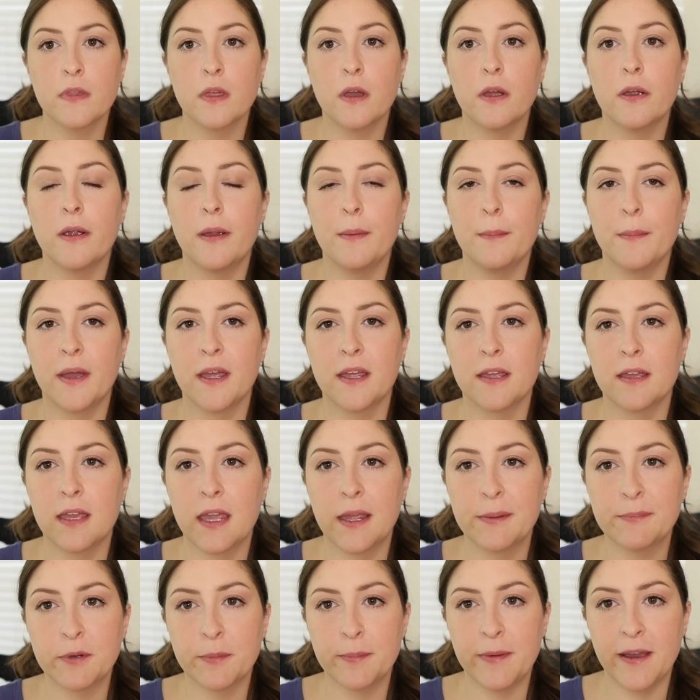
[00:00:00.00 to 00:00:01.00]
All right, my
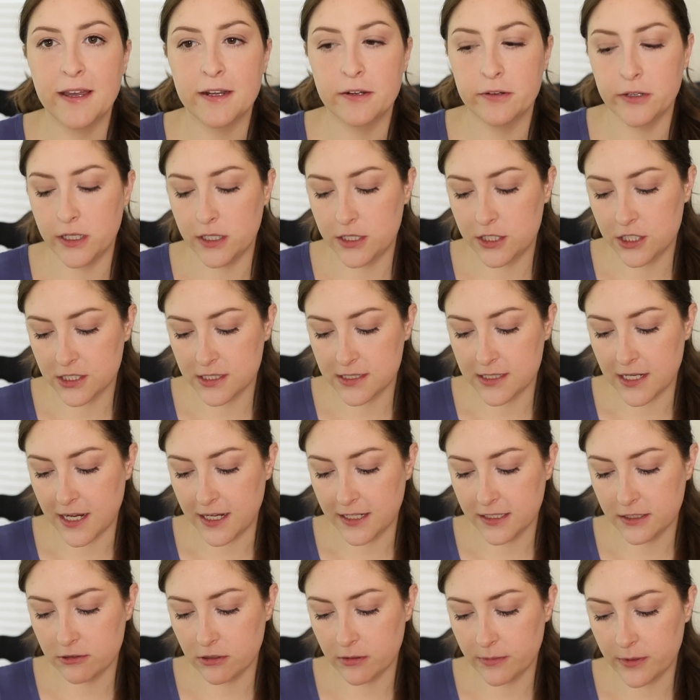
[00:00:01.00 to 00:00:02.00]
camera battery just
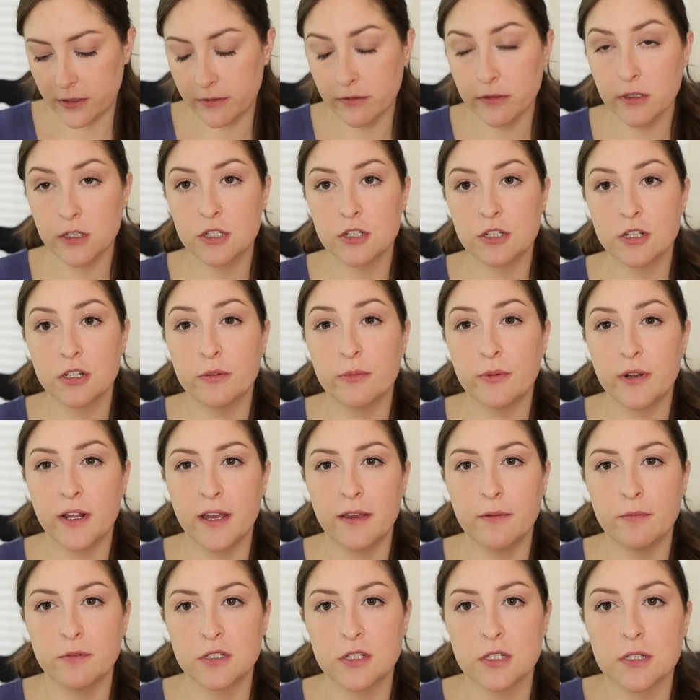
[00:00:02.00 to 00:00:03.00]
died, so I'm not really sure what
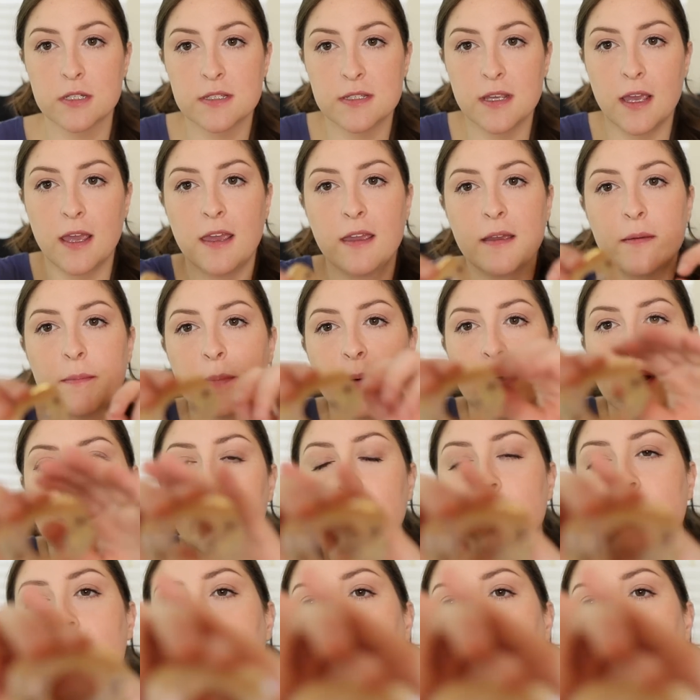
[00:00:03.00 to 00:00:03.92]
I was just saying, but